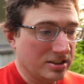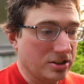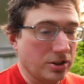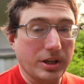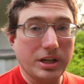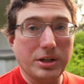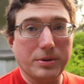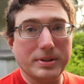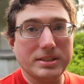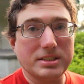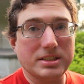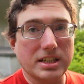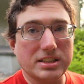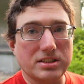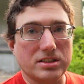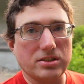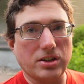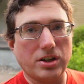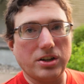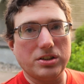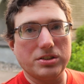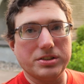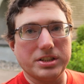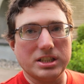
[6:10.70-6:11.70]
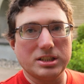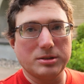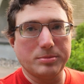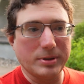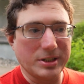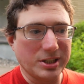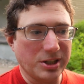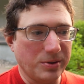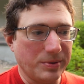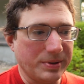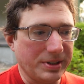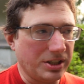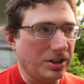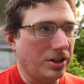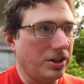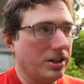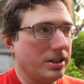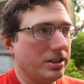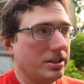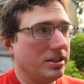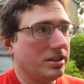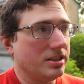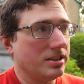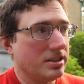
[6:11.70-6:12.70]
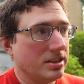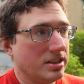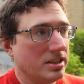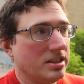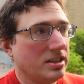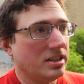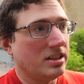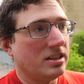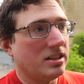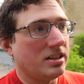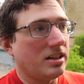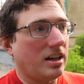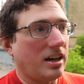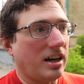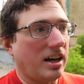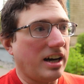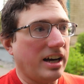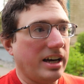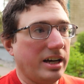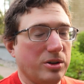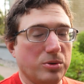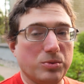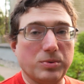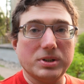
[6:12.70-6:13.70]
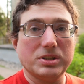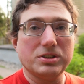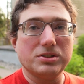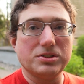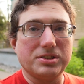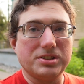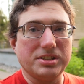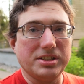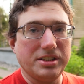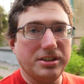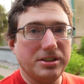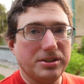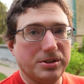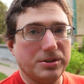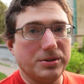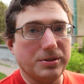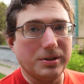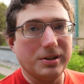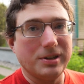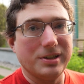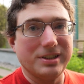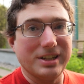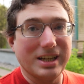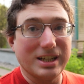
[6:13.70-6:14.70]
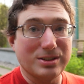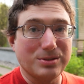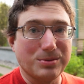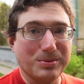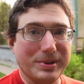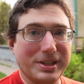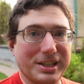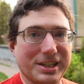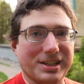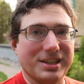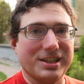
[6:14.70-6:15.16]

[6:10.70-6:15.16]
So anyways, that's all that's been going on. I will see you next week.